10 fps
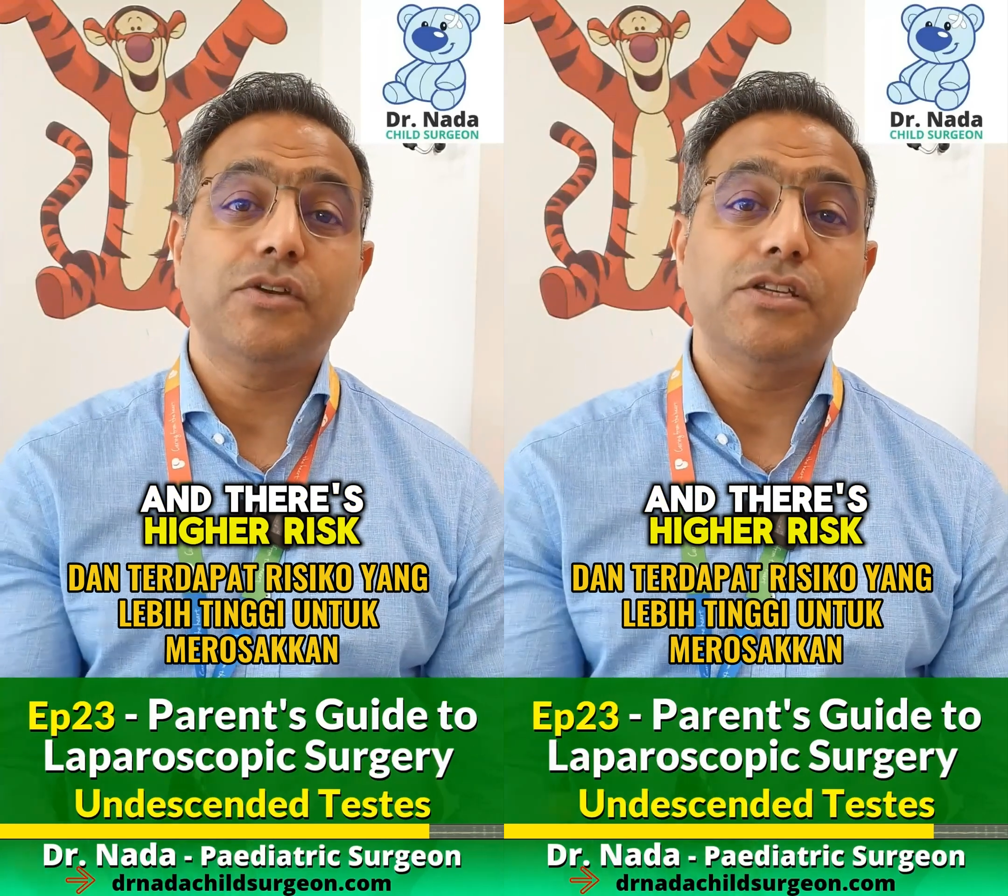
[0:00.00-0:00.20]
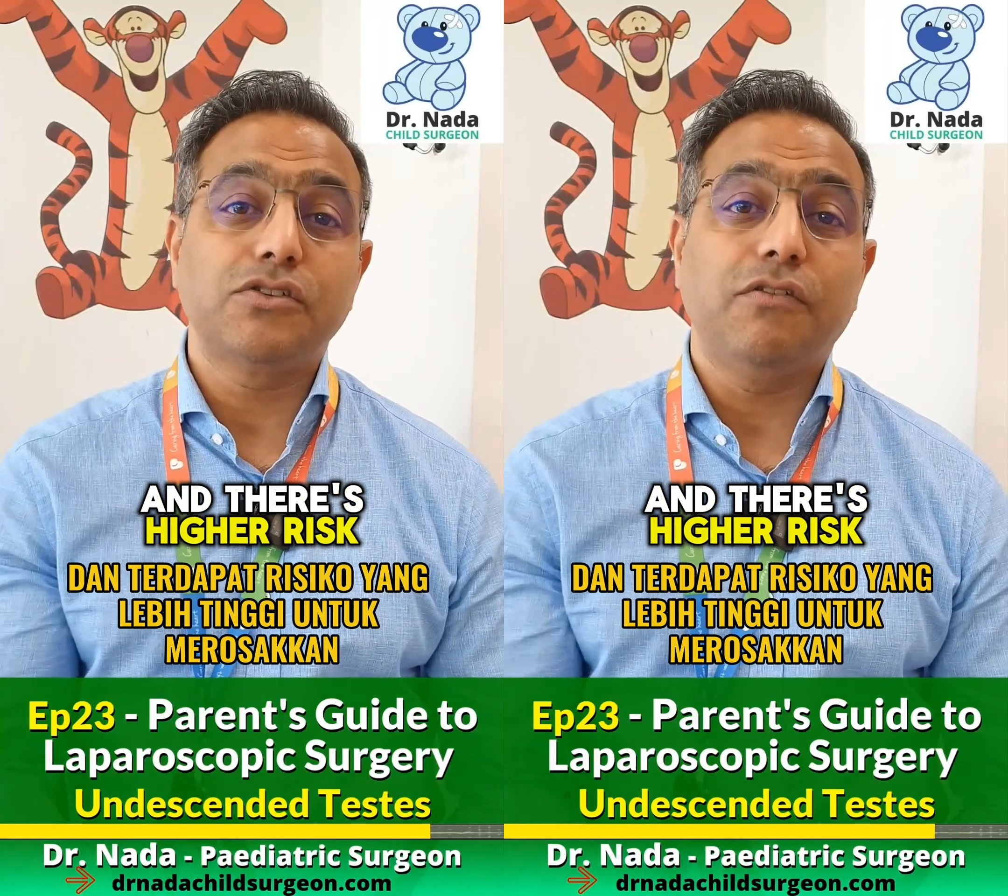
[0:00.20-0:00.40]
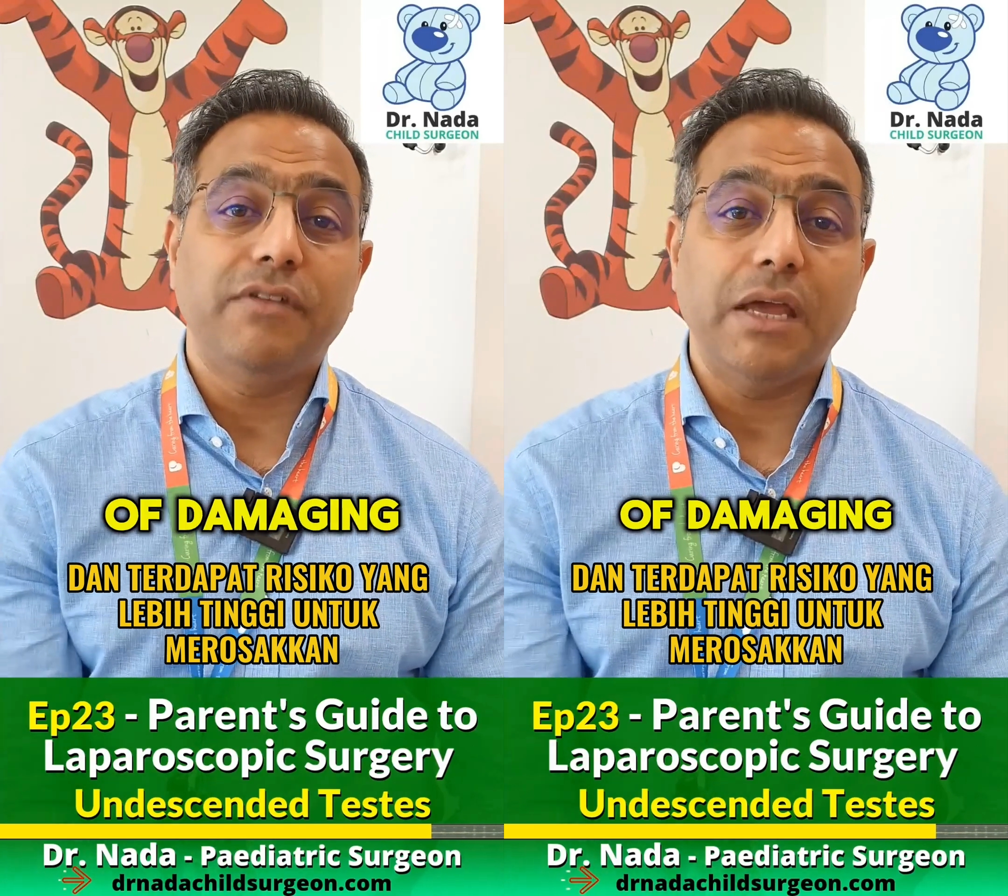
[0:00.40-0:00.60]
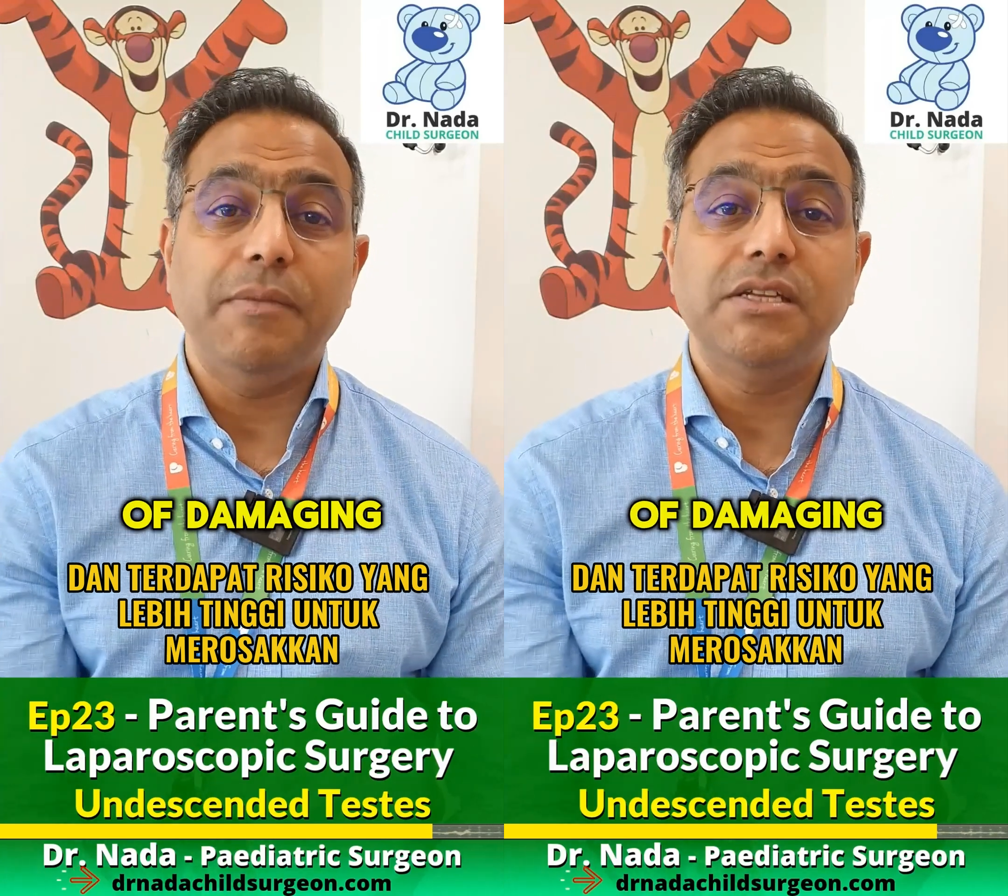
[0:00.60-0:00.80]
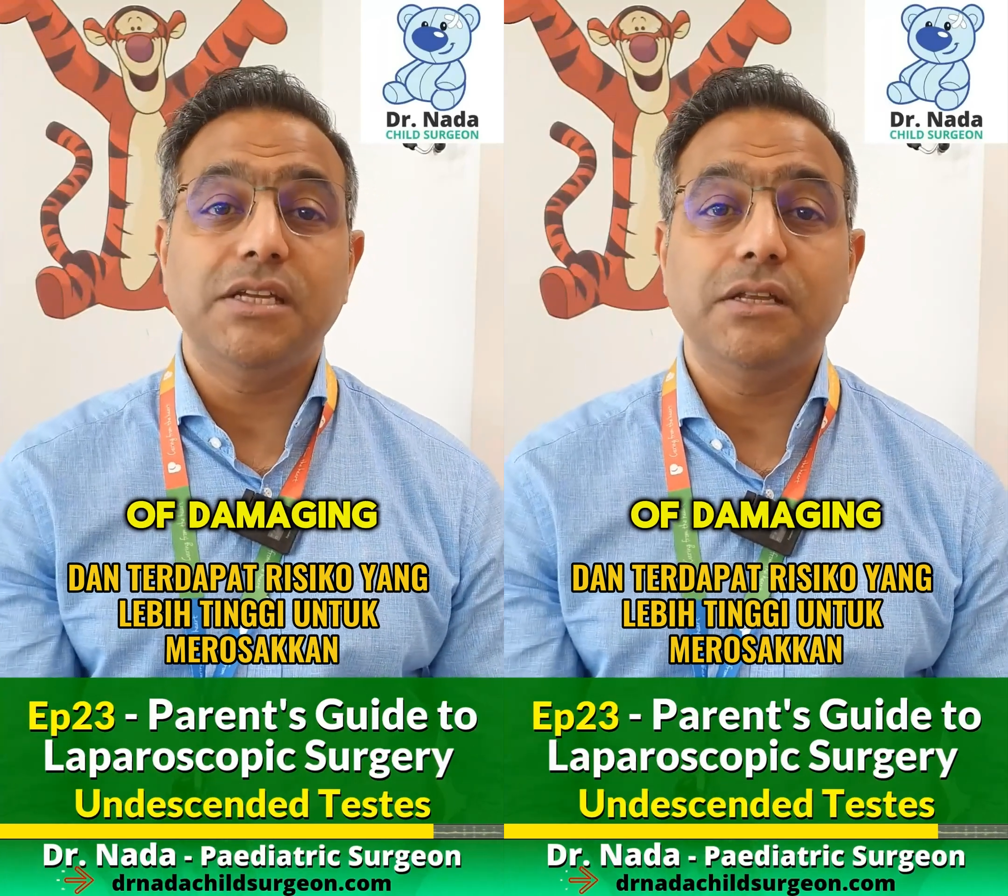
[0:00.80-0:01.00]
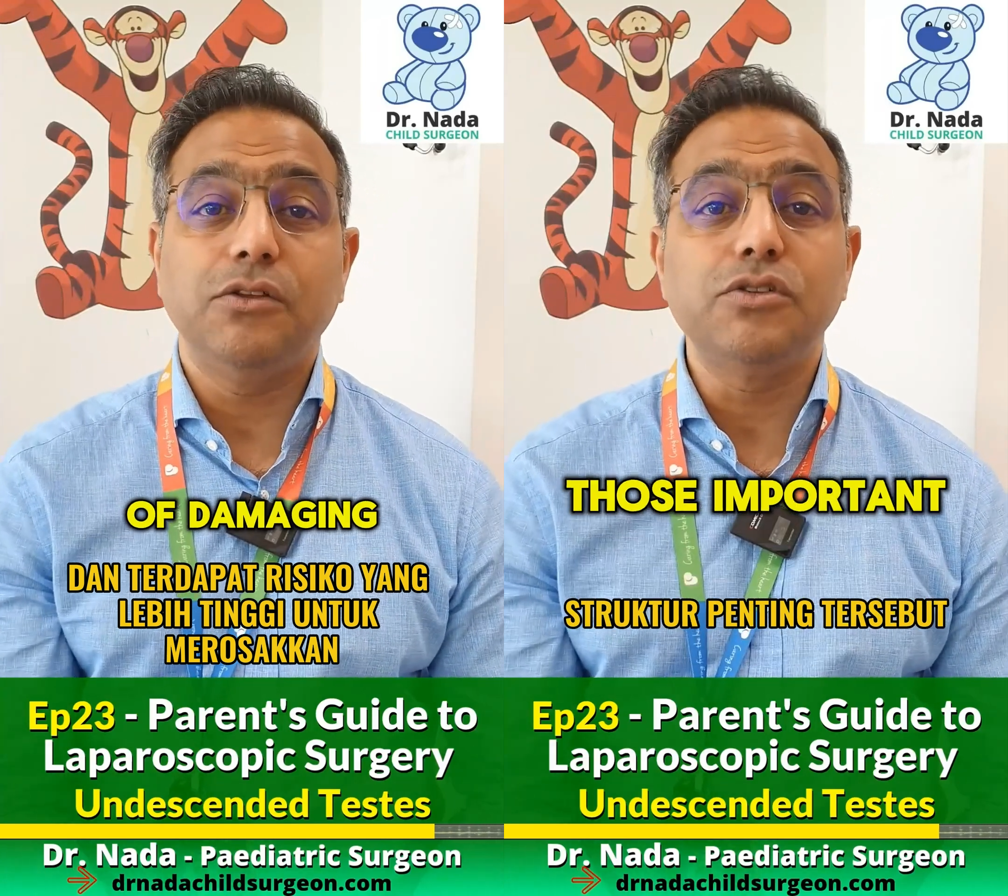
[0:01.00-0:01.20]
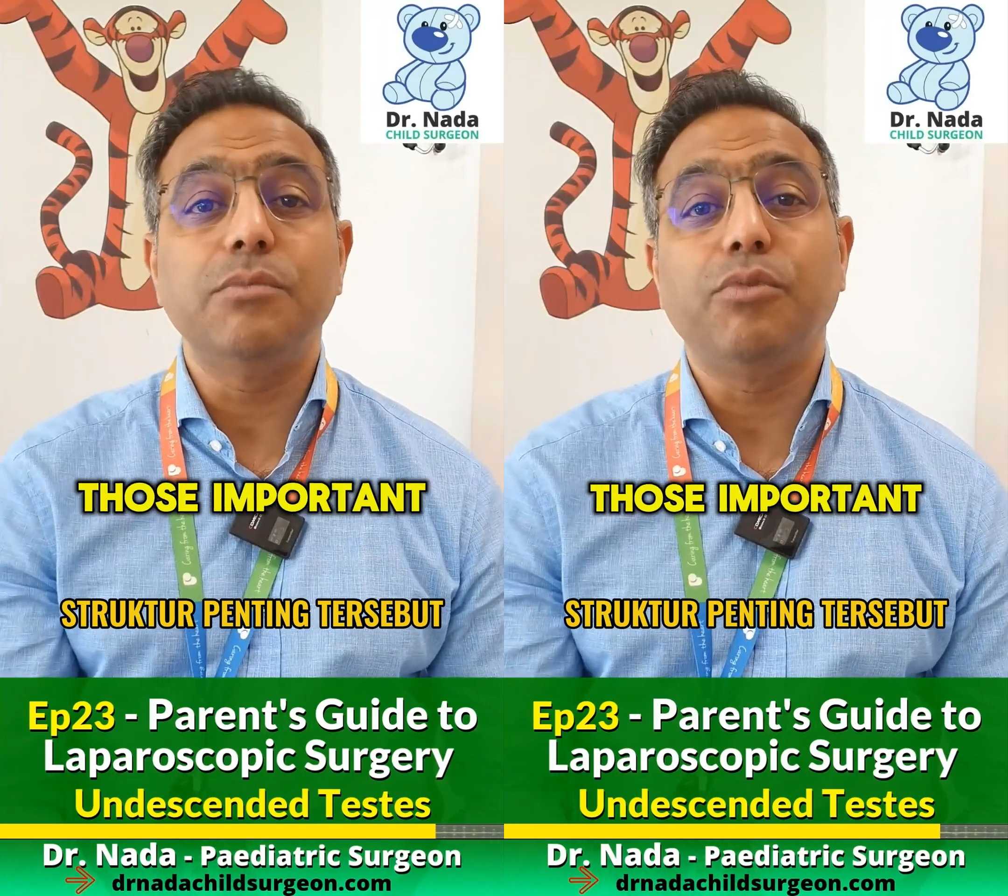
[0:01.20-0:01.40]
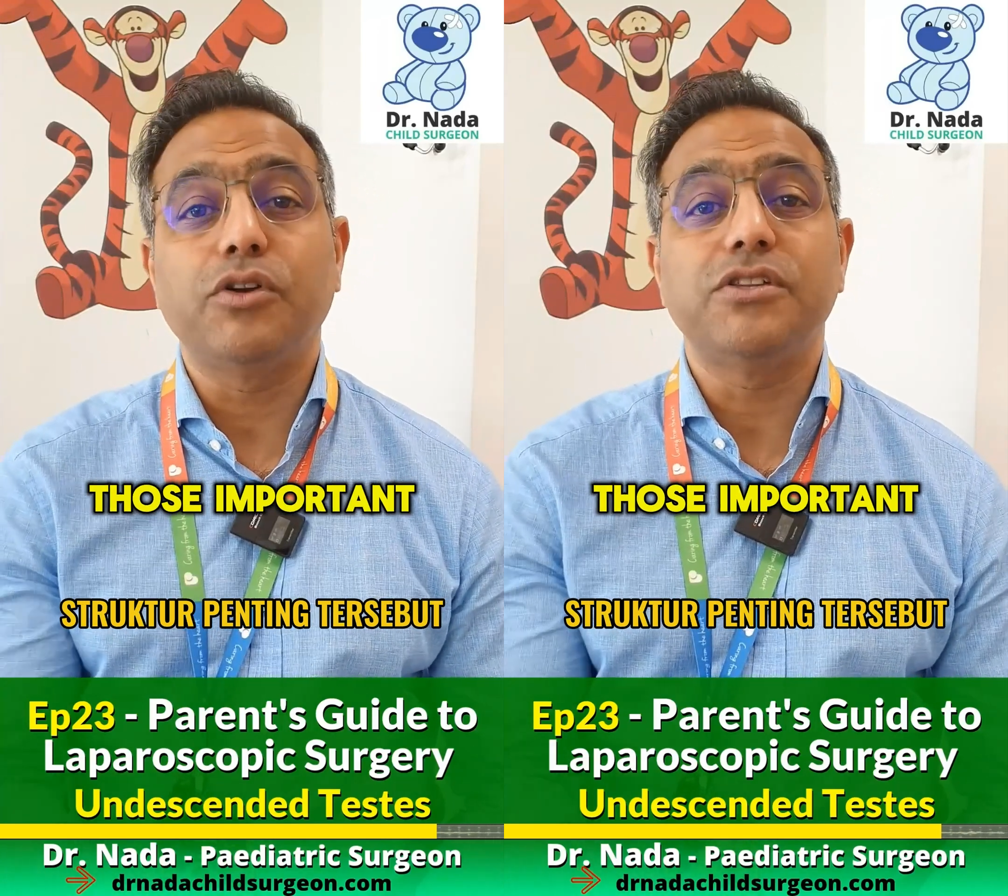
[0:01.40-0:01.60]
risk of damaging those
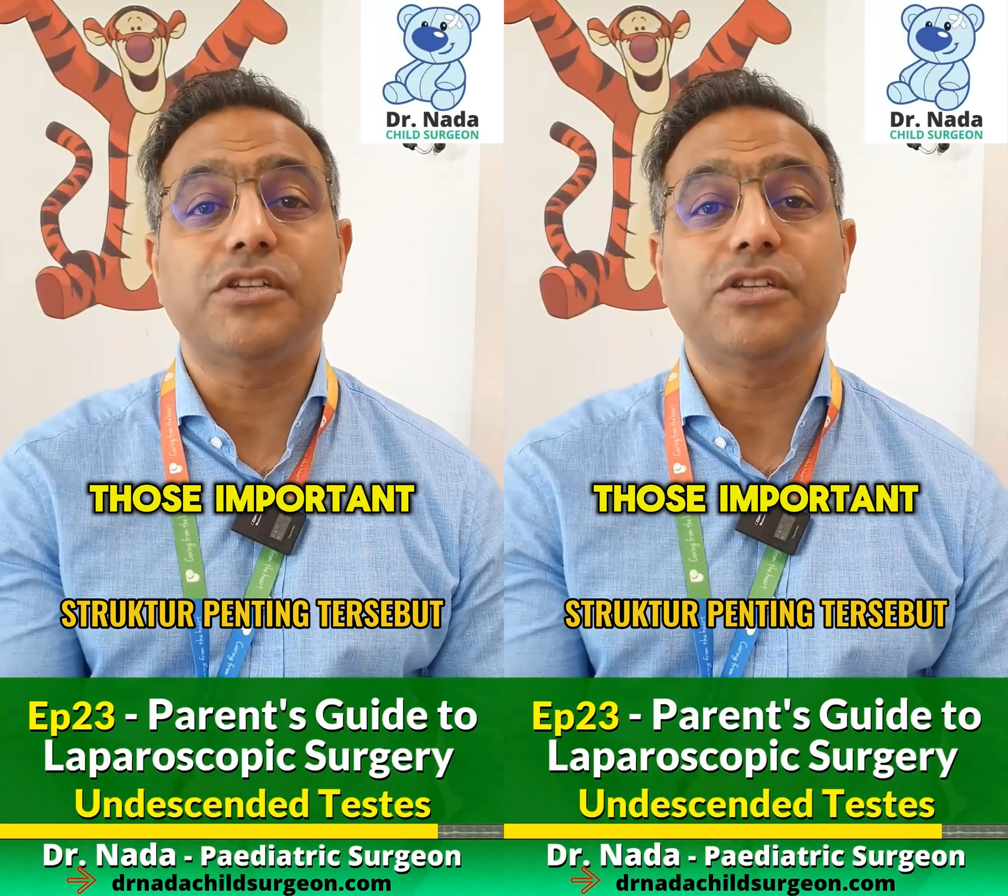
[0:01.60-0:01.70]
important